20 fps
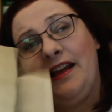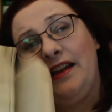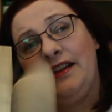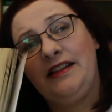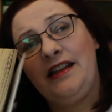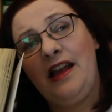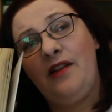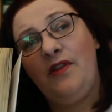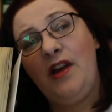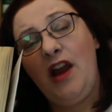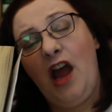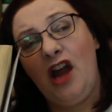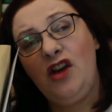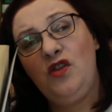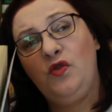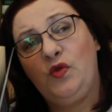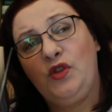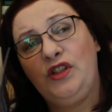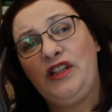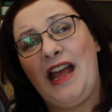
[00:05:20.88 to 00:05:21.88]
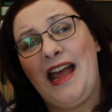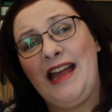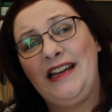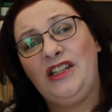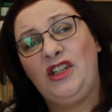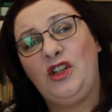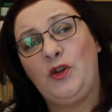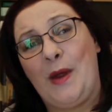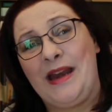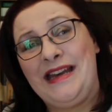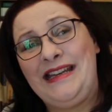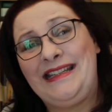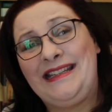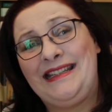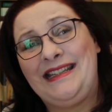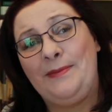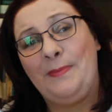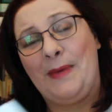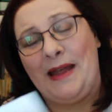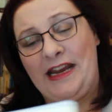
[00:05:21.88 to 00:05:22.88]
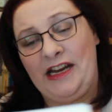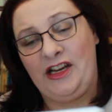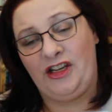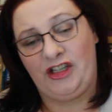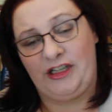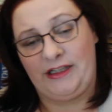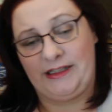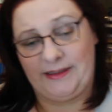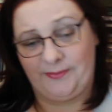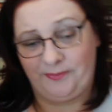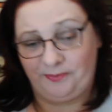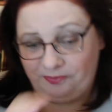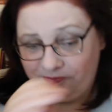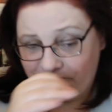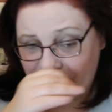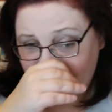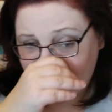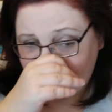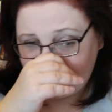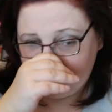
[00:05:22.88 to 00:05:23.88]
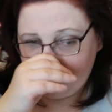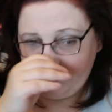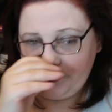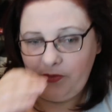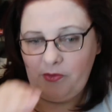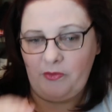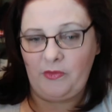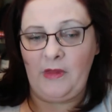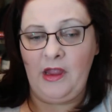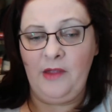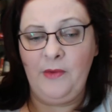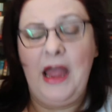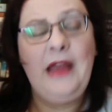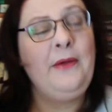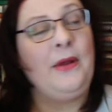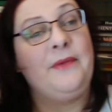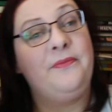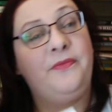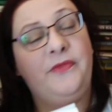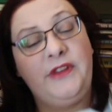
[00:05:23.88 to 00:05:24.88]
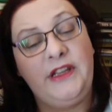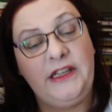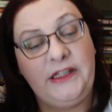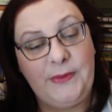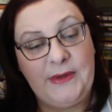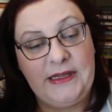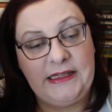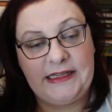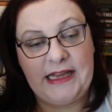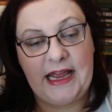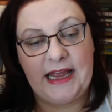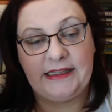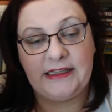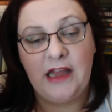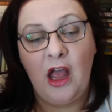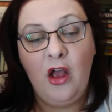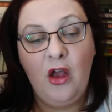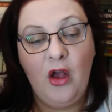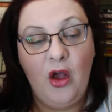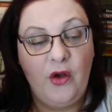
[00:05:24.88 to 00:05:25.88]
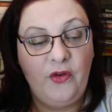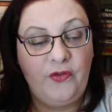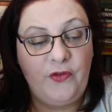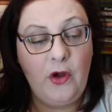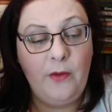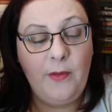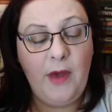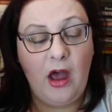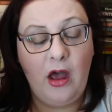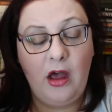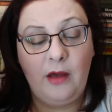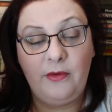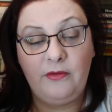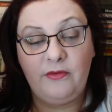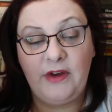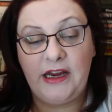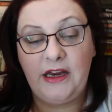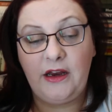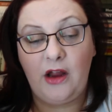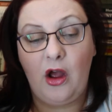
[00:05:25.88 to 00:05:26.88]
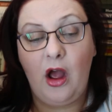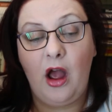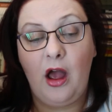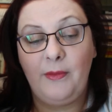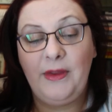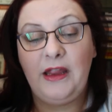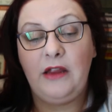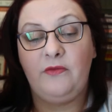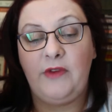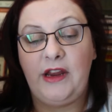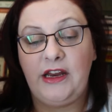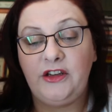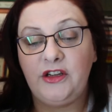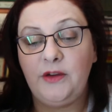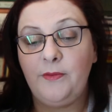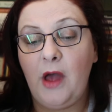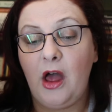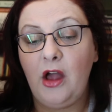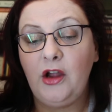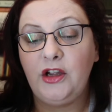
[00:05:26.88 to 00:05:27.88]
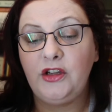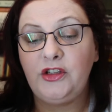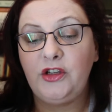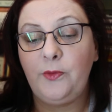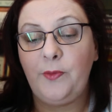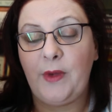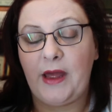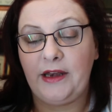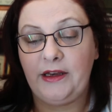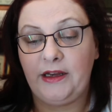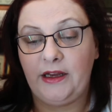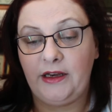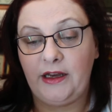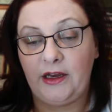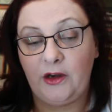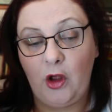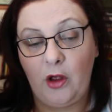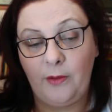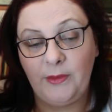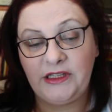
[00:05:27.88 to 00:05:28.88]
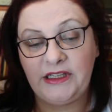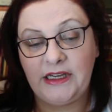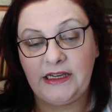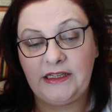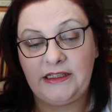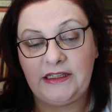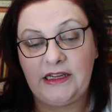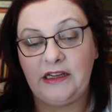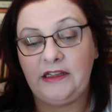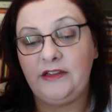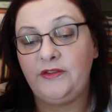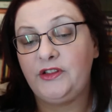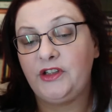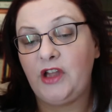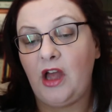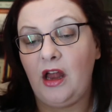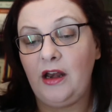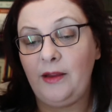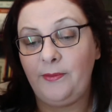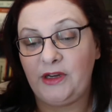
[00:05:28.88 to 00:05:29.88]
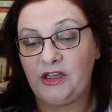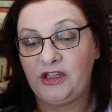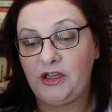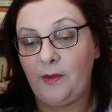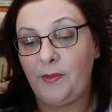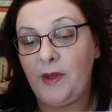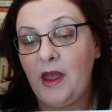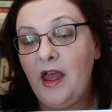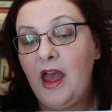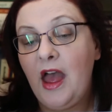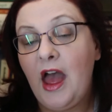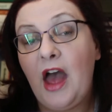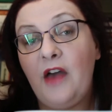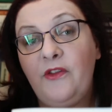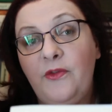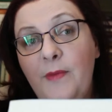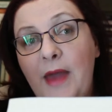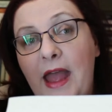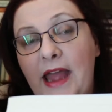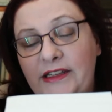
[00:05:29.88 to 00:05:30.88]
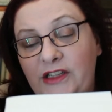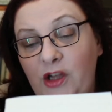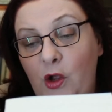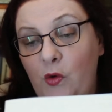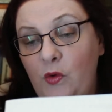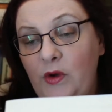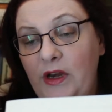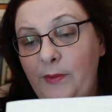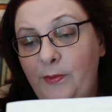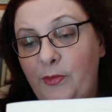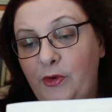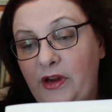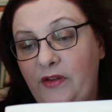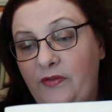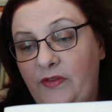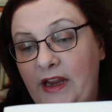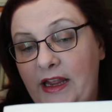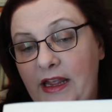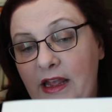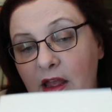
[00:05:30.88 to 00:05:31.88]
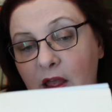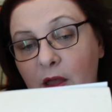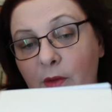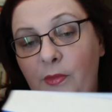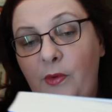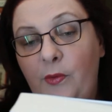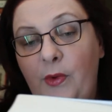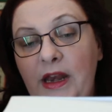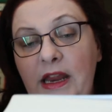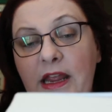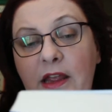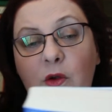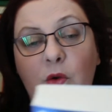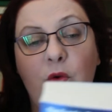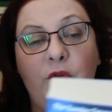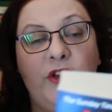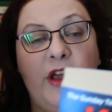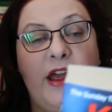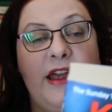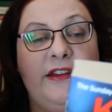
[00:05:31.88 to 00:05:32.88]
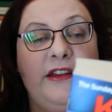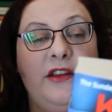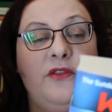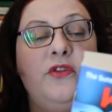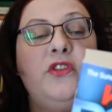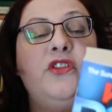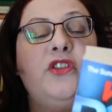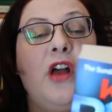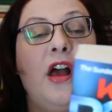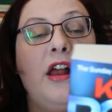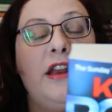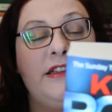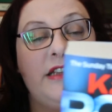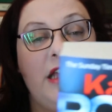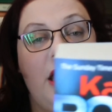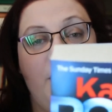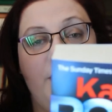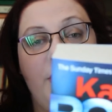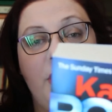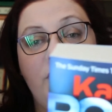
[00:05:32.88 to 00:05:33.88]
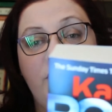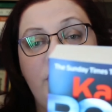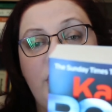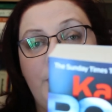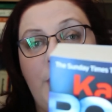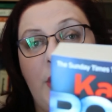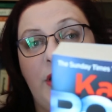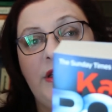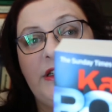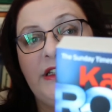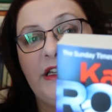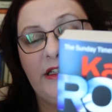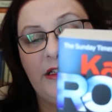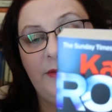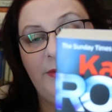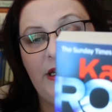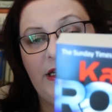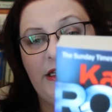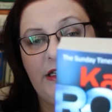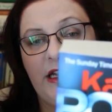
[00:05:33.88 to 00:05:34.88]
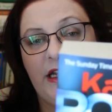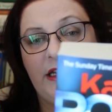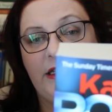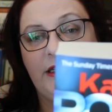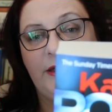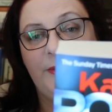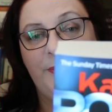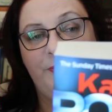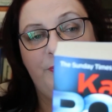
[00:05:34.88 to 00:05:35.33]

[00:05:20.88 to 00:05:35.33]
720 pages. Anyway, this one says, former Army Ranger Marcus O'Banion and homicide detective Scarlett Bishop have met only briefly, but when he calls asking for Scarlett's help, her response is immediate.